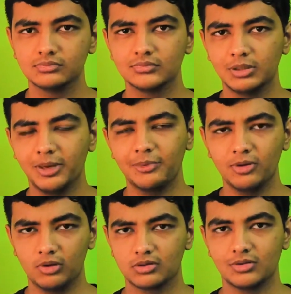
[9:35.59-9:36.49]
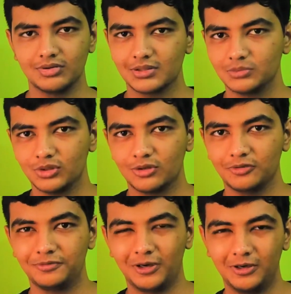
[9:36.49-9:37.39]
they might be also having some sort
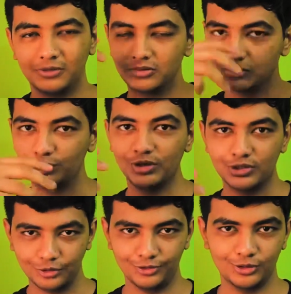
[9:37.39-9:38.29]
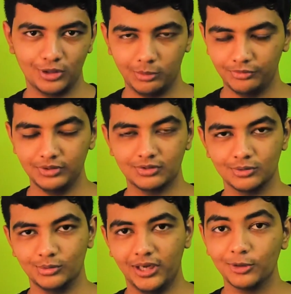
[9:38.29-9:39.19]
of tweaks on the top of it.
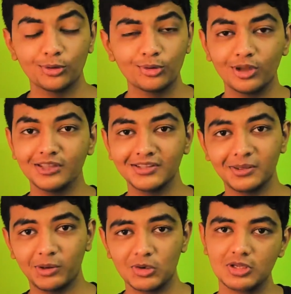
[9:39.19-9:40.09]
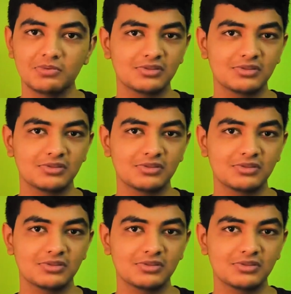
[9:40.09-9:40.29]
So I don't know anything about the